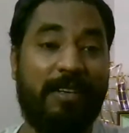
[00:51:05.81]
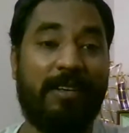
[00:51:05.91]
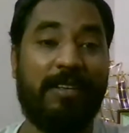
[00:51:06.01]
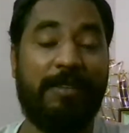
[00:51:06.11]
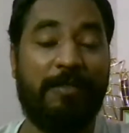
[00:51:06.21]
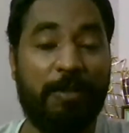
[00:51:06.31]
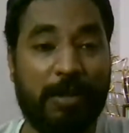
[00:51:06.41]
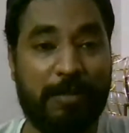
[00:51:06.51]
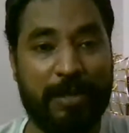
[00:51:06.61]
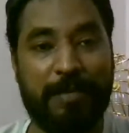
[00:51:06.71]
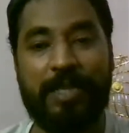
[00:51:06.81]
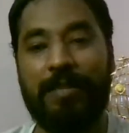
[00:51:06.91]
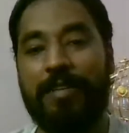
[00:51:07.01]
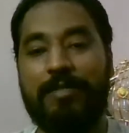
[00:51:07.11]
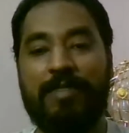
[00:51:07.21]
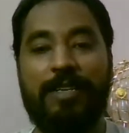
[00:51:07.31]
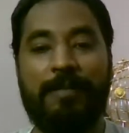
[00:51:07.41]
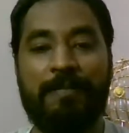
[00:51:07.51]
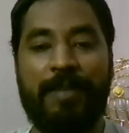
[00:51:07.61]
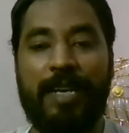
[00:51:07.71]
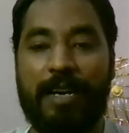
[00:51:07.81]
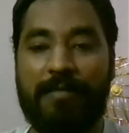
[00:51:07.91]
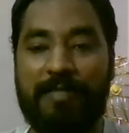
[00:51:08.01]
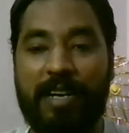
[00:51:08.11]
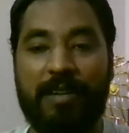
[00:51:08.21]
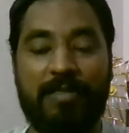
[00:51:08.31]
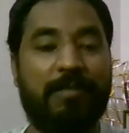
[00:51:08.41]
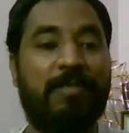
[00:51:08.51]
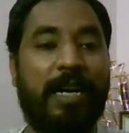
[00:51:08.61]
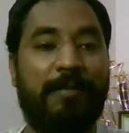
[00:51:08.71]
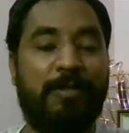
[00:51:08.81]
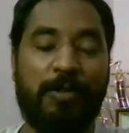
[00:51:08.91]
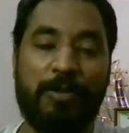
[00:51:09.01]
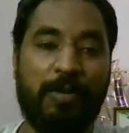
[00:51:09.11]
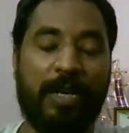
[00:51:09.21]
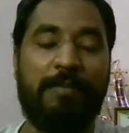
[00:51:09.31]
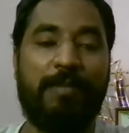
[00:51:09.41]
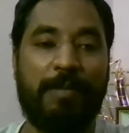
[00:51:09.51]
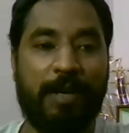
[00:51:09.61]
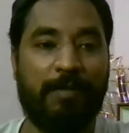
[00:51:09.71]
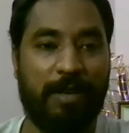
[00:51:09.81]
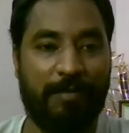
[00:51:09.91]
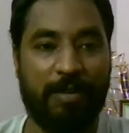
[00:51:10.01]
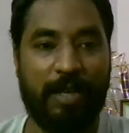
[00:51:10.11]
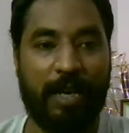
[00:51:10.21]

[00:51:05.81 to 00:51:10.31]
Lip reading: the future perspective as well and find out some time to do and prepare well for